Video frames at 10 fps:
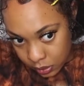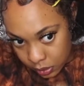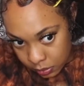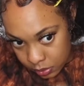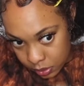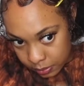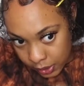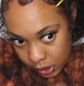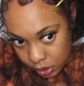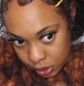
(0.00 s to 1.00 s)
I'm just
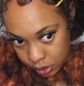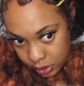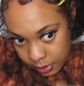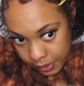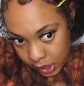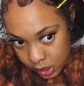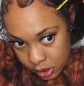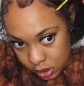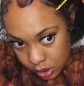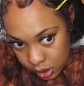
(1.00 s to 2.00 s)
making sure that my
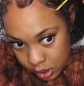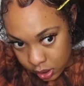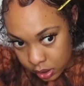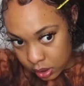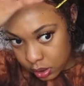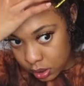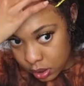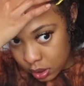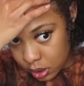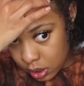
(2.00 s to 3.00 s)
edges are
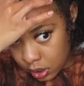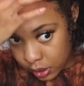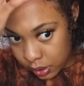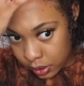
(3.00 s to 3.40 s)
okay.